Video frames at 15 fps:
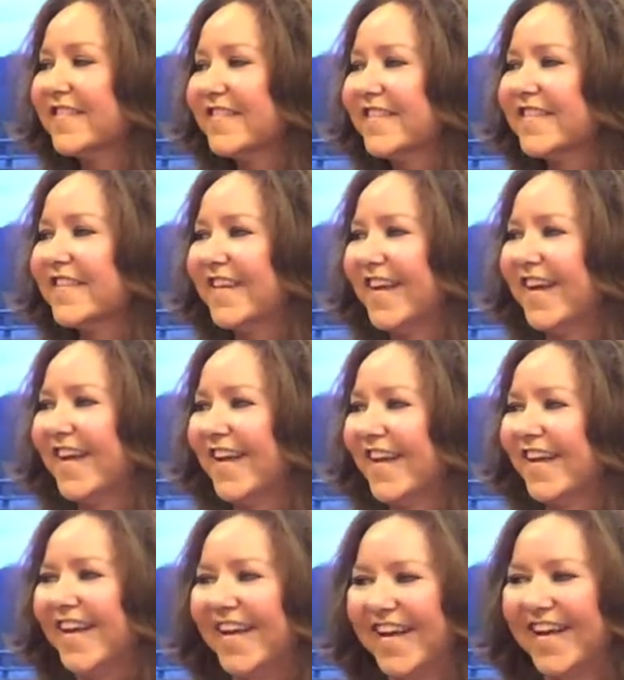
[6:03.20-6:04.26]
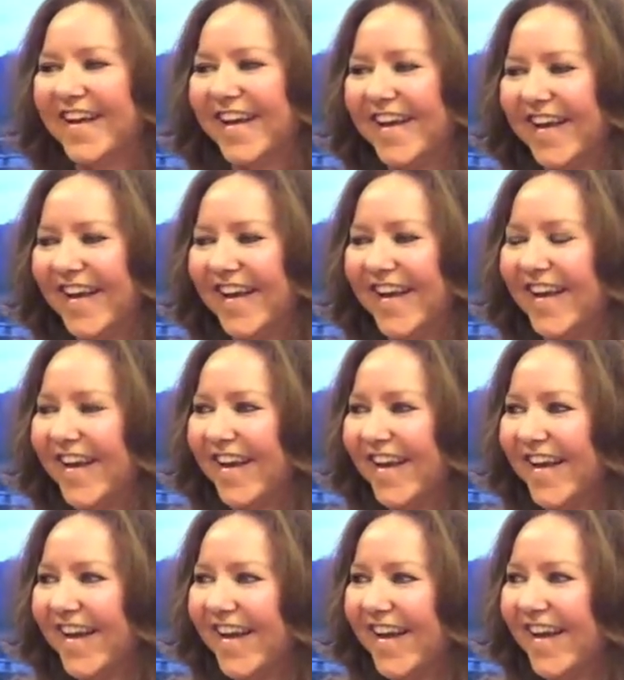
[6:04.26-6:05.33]

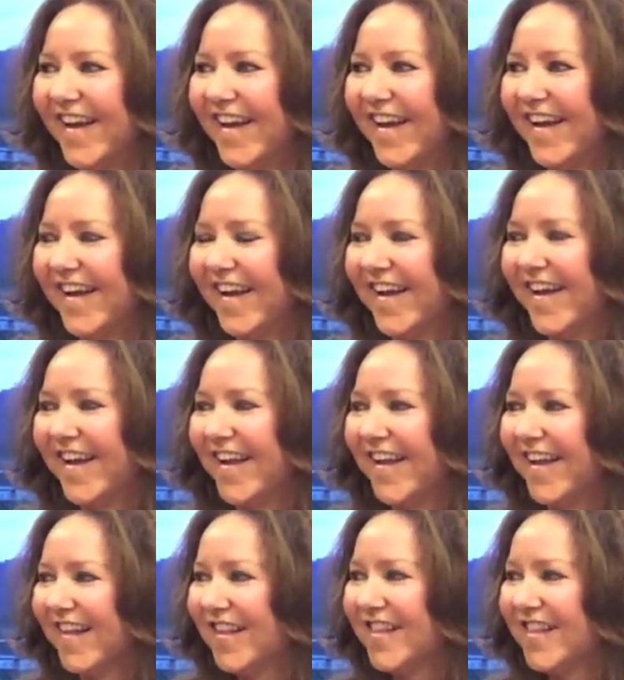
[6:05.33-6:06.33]
[no speech]